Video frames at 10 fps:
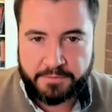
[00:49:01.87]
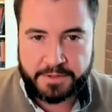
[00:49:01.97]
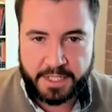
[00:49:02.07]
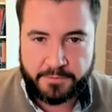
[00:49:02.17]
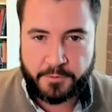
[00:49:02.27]

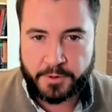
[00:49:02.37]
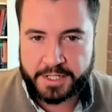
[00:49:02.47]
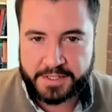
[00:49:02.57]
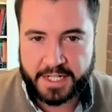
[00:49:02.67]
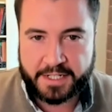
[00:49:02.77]
seventeen
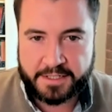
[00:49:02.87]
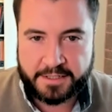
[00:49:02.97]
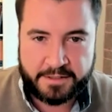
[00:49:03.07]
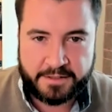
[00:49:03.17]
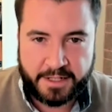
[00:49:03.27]

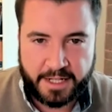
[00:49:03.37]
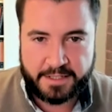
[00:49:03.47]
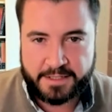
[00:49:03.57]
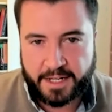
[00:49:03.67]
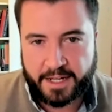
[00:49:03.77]
forty-six
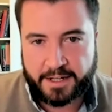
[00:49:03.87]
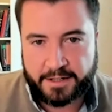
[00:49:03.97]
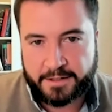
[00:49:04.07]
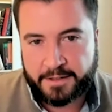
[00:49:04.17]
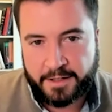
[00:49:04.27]
and
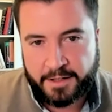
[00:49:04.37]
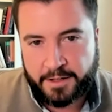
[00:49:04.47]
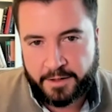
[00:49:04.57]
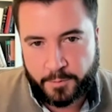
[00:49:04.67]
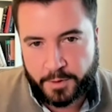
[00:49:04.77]
saying,
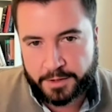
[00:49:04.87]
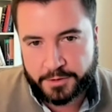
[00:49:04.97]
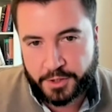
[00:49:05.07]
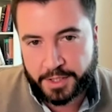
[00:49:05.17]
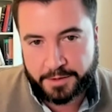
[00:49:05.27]

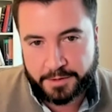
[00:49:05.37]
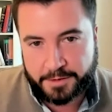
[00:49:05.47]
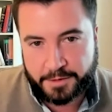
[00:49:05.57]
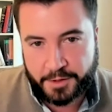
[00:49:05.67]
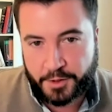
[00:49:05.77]
well, shouldn't
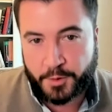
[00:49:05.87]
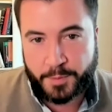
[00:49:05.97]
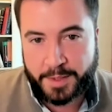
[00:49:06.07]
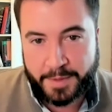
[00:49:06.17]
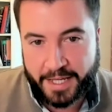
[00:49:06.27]

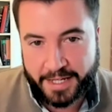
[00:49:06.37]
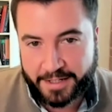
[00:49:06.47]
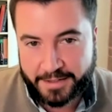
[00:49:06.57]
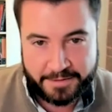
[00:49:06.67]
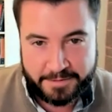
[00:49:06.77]
you be
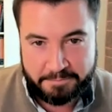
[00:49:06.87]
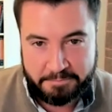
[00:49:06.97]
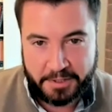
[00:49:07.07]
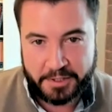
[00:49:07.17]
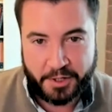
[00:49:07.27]
paying
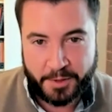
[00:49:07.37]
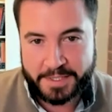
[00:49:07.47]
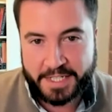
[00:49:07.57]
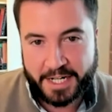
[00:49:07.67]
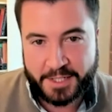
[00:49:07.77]
a
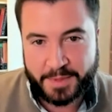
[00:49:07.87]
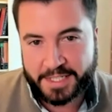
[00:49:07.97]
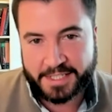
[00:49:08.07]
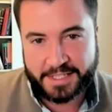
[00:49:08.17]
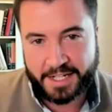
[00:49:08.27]
carbon tax
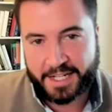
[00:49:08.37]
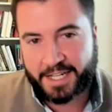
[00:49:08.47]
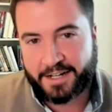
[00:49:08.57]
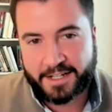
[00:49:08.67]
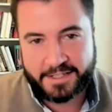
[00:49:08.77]
because it's going
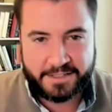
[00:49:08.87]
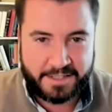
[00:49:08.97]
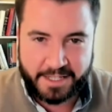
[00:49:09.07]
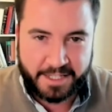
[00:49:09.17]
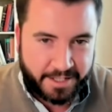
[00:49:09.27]
to hit
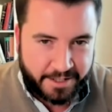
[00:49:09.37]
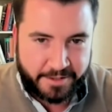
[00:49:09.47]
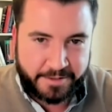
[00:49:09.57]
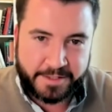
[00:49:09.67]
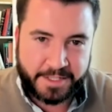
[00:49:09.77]
us in the
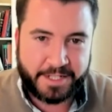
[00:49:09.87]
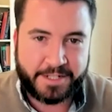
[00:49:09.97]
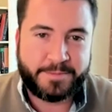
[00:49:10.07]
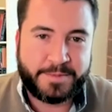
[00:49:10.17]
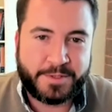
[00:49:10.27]
year,
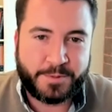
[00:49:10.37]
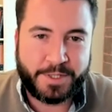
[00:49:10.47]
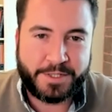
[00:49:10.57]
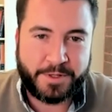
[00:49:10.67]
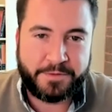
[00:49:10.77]
you know,
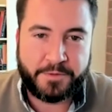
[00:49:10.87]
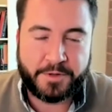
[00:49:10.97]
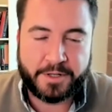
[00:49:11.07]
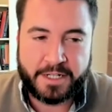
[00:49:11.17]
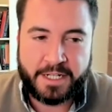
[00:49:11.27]
twenty
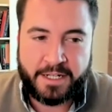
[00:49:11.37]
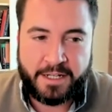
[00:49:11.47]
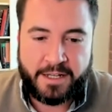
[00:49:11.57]
twenty-four?